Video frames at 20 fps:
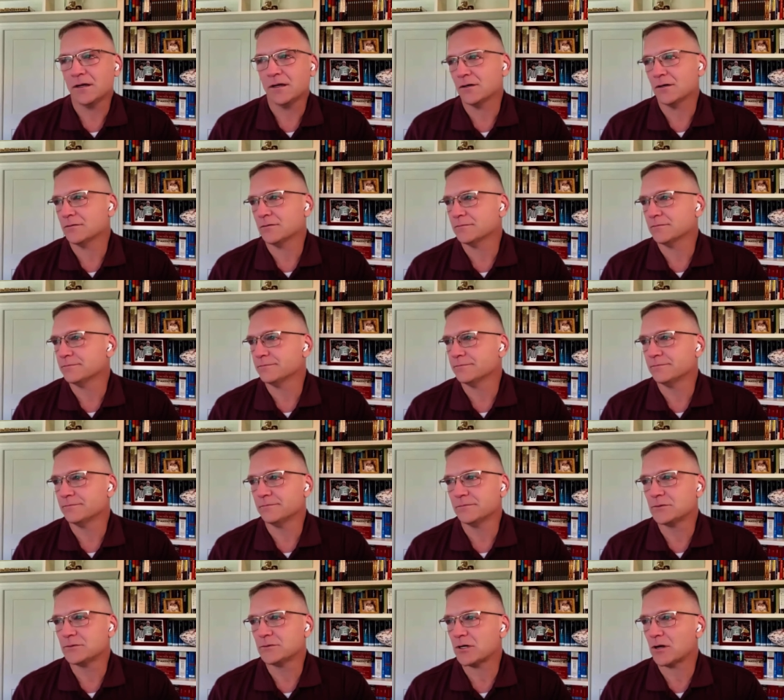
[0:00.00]
know,
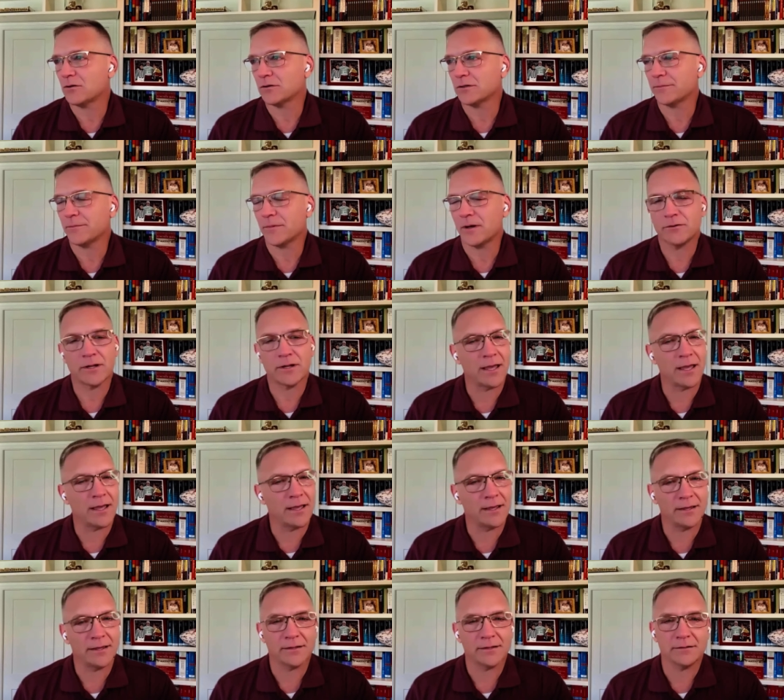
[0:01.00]
Jolie
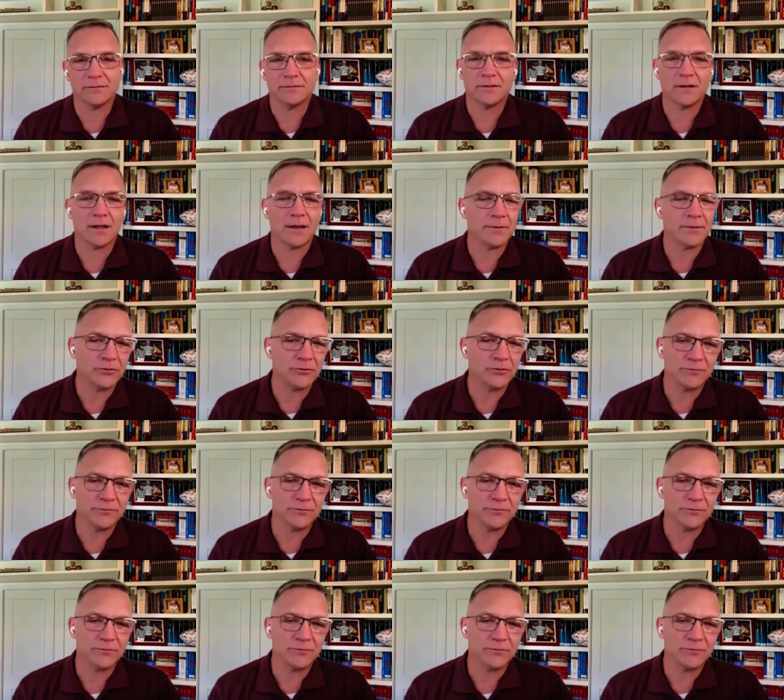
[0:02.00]
Monet, and I mean,